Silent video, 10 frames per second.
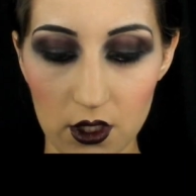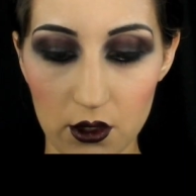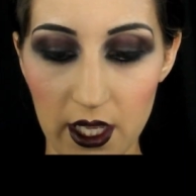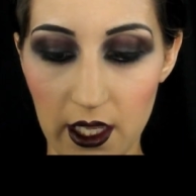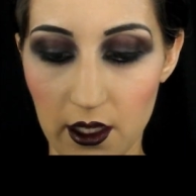
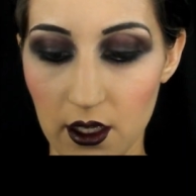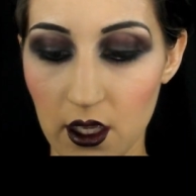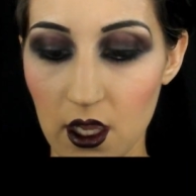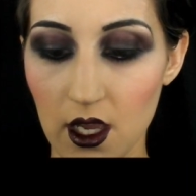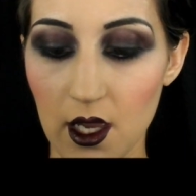Okay,
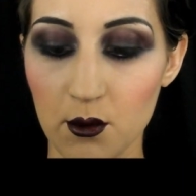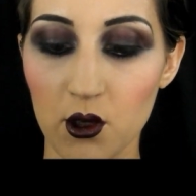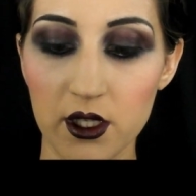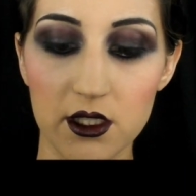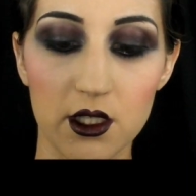I'm
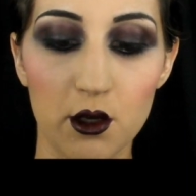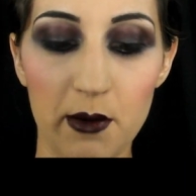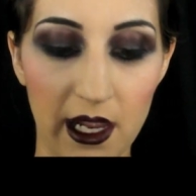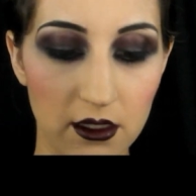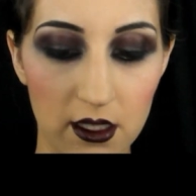going to go
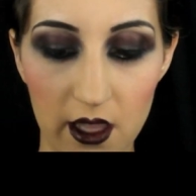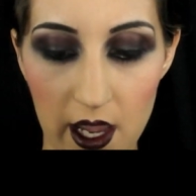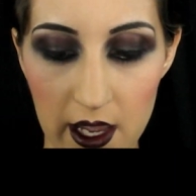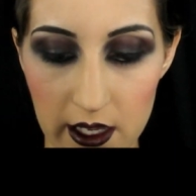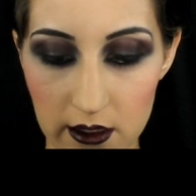back to the
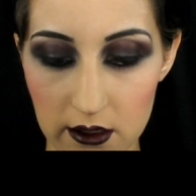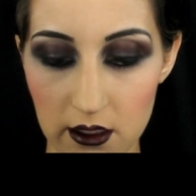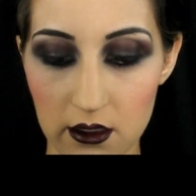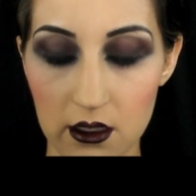eyes.